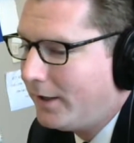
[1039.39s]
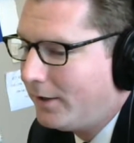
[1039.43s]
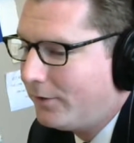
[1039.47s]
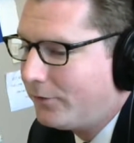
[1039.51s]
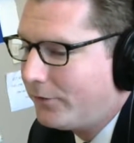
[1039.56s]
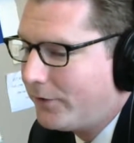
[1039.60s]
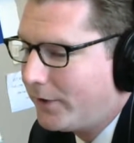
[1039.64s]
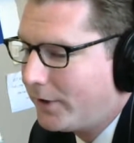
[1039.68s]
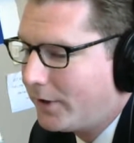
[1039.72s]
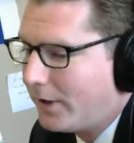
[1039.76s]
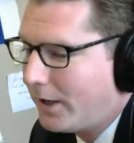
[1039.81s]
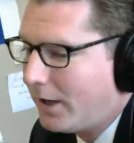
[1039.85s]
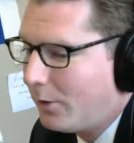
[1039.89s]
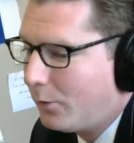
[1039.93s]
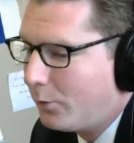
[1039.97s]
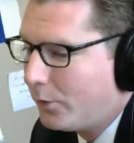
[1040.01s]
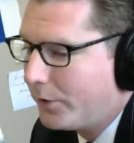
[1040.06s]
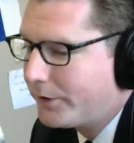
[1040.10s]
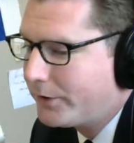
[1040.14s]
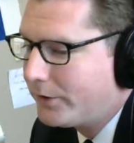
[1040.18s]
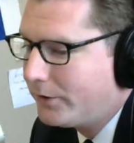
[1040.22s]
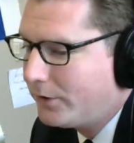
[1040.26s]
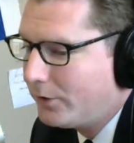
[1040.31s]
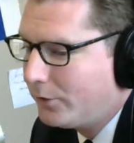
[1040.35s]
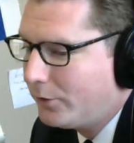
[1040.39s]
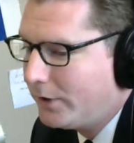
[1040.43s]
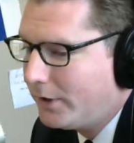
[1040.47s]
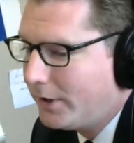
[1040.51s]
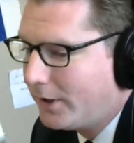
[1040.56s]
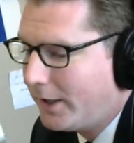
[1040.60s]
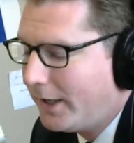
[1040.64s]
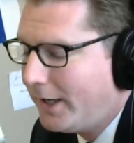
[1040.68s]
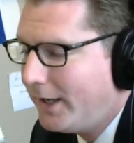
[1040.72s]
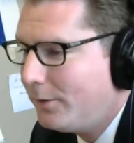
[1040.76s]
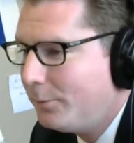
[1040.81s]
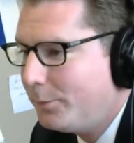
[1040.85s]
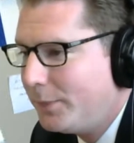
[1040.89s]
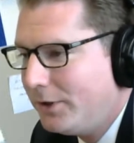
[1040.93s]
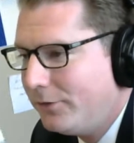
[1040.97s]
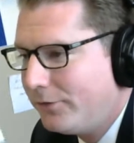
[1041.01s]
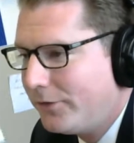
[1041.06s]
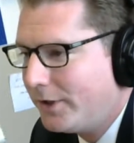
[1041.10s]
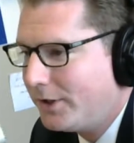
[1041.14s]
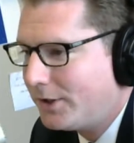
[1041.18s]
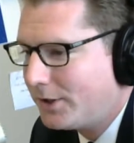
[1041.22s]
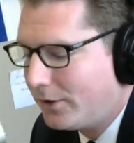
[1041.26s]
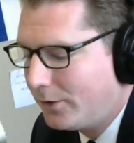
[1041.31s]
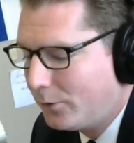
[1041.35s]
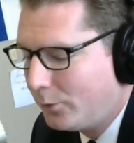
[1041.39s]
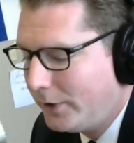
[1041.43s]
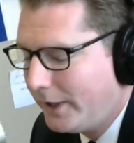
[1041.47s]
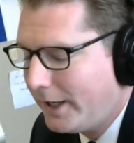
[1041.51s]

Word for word: and figure out what to do here and be vigilant. We